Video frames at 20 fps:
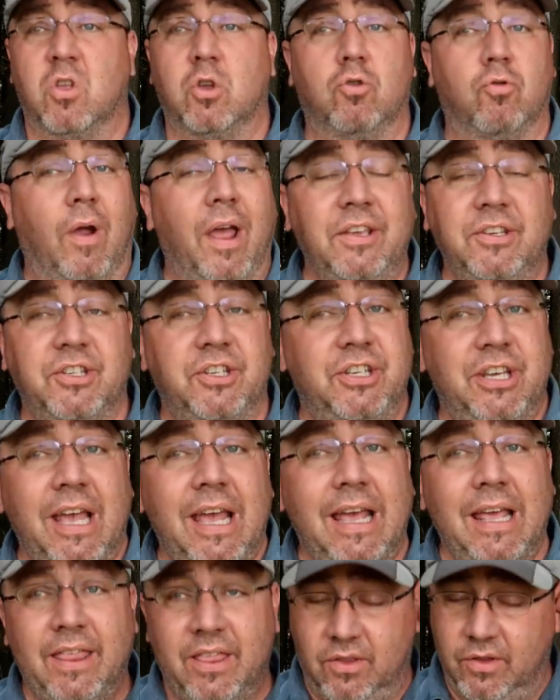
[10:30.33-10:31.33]
Great
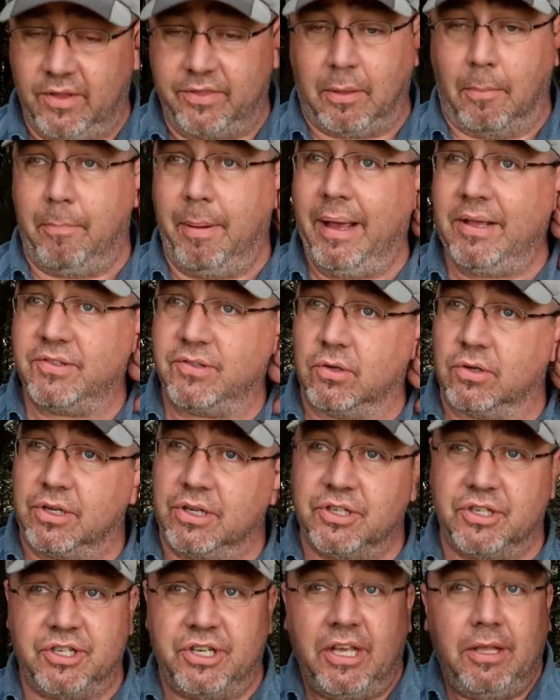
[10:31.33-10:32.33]
sheath, not the best
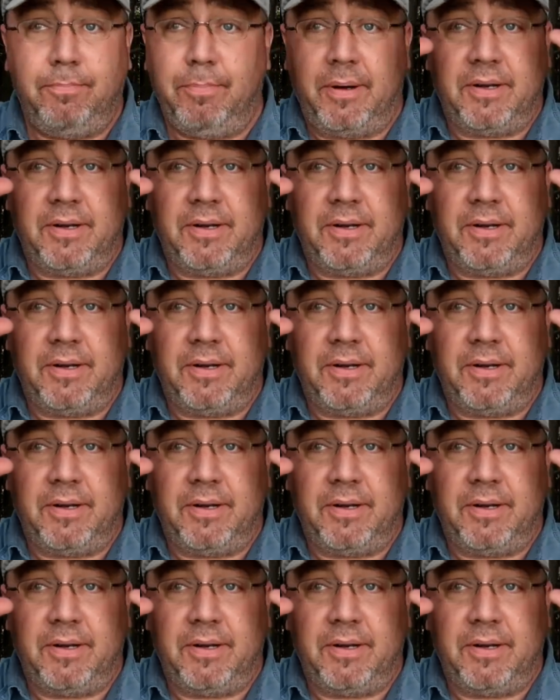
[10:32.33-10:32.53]
looking sheath,